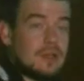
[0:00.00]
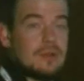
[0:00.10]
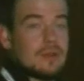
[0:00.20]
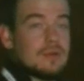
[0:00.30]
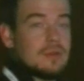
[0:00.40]
to
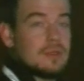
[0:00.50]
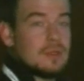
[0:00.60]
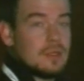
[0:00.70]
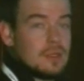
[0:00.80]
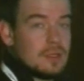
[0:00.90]
go to,
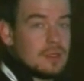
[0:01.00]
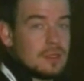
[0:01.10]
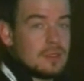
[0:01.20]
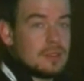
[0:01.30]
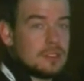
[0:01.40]

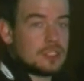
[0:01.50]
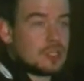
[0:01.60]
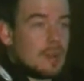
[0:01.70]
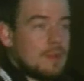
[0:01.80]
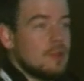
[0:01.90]
just
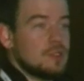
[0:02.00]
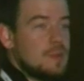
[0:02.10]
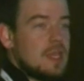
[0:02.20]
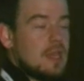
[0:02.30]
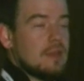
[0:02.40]
drop a
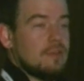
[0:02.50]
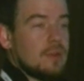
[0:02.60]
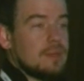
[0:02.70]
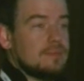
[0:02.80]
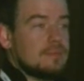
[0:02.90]
USB key
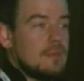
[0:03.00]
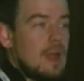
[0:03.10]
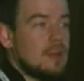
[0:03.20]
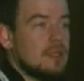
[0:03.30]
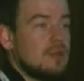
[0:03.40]
into it.
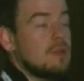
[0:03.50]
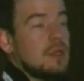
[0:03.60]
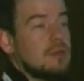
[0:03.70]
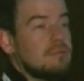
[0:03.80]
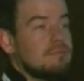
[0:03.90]
I mean, you
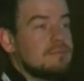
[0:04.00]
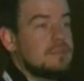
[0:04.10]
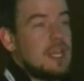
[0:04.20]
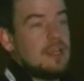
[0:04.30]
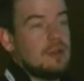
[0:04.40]
can
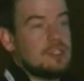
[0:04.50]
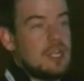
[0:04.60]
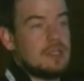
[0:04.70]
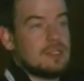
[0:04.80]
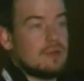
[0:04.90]
take your
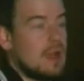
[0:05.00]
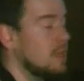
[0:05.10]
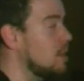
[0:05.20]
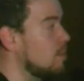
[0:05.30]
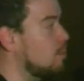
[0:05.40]
chance at
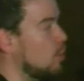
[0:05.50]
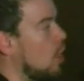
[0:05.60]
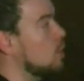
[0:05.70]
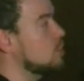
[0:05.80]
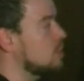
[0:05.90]
random, put
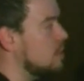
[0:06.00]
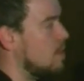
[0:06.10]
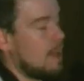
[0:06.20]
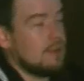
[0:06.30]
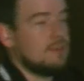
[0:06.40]
hundreds of them